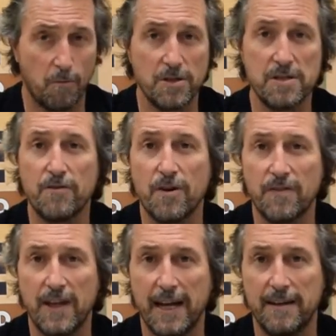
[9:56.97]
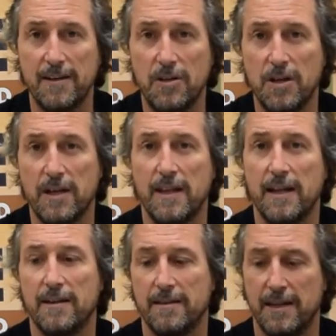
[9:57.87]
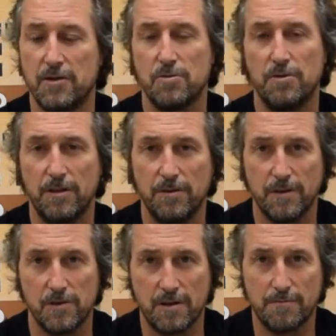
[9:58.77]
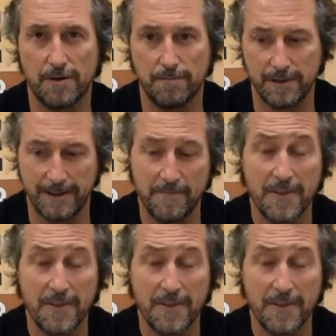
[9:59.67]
Once you've got that, you can then ensure you're doing the job properly.